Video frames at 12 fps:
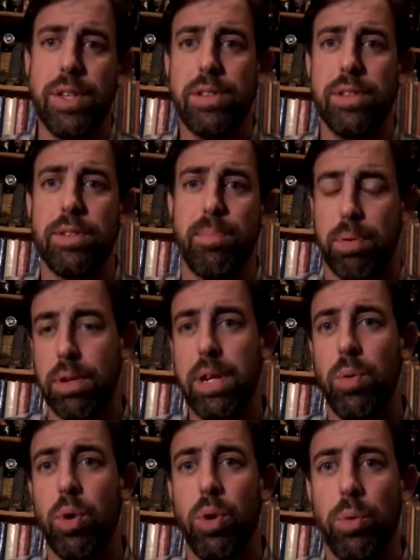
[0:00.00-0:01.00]
this is
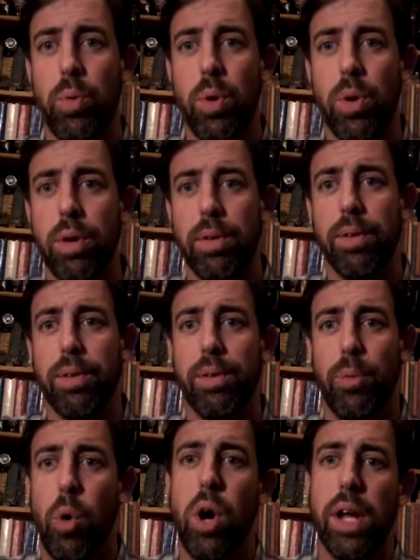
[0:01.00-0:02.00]
pre-World War
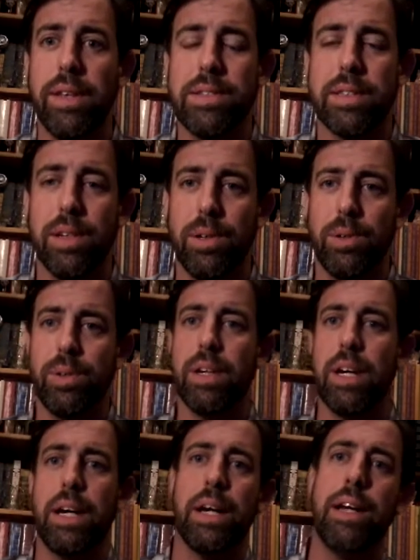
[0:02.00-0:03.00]
I,
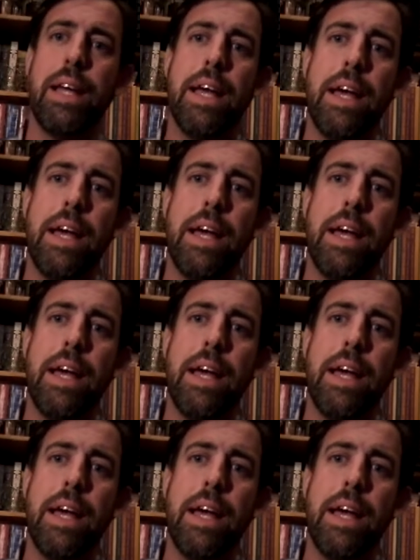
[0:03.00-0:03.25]
so